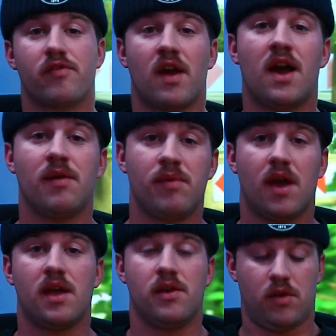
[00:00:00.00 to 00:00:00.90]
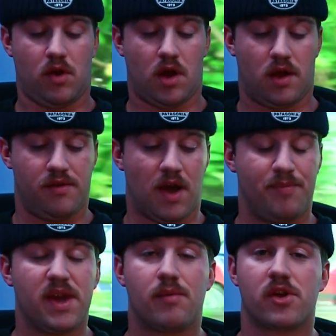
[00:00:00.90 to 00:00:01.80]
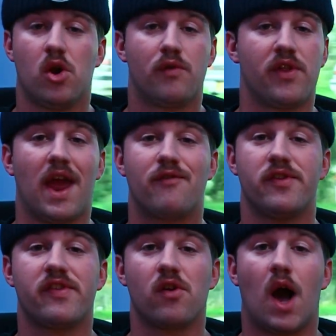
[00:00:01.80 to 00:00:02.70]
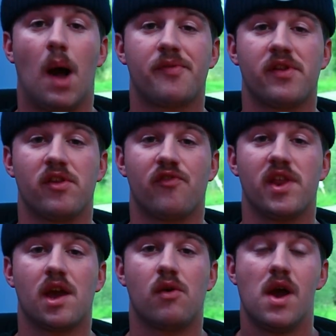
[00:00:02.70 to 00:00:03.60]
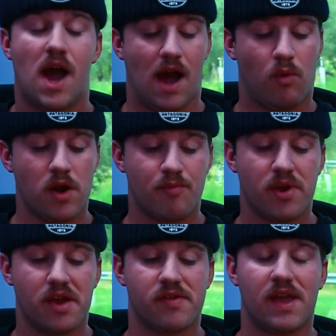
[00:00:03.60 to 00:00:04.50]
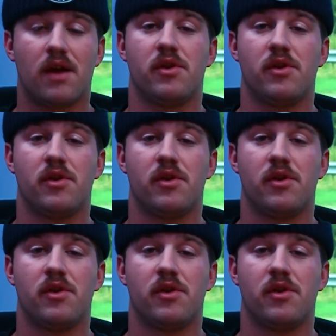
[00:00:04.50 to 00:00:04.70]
of time and not being able to go over every single option in this video, I want to break it down